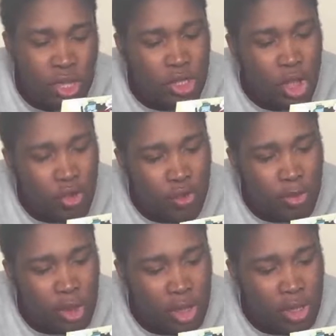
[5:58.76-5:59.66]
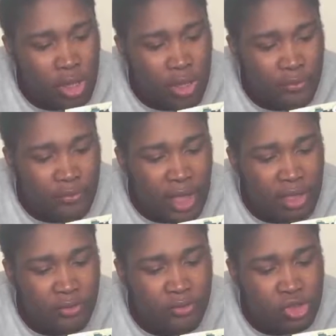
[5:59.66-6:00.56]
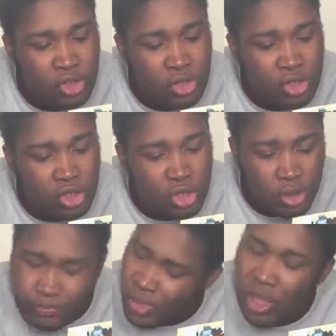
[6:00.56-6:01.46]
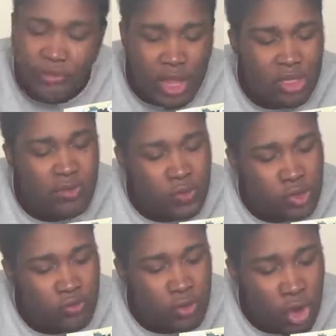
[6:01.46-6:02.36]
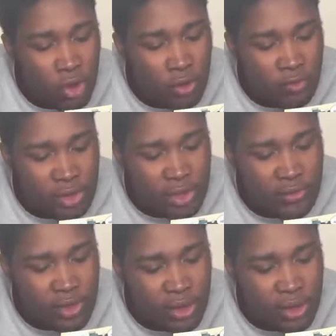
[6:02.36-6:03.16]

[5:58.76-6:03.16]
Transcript: The Horror Block, fans of genre horror receive